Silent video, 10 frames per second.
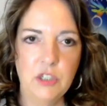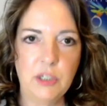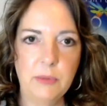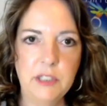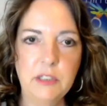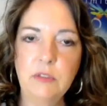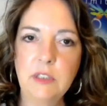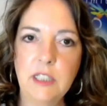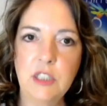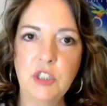She was in a
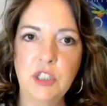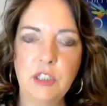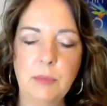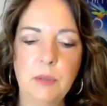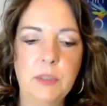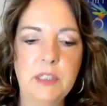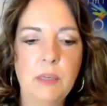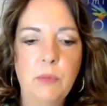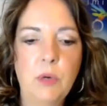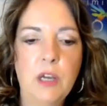relationship with
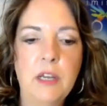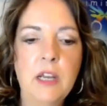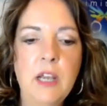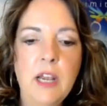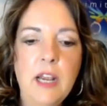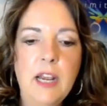someone,